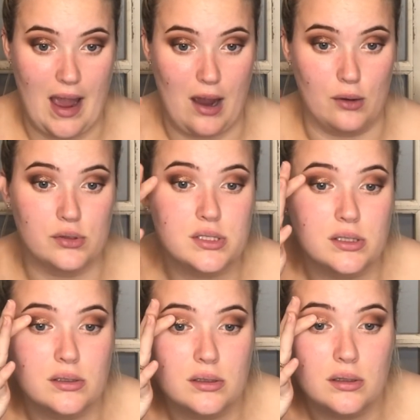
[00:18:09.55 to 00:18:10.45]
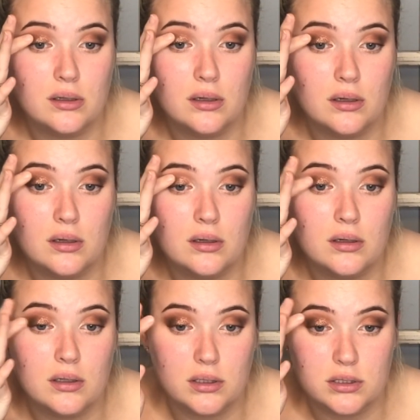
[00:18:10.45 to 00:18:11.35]
out
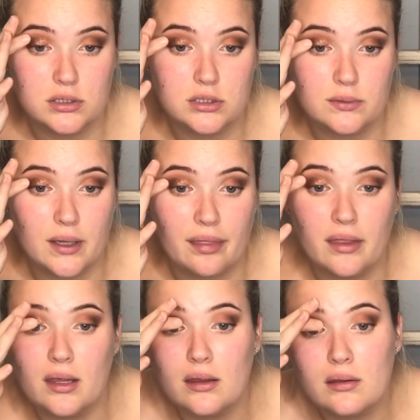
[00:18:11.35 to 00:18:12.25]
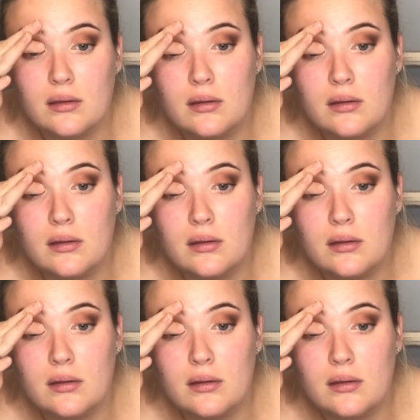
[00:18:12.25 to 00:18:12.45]
to nothing.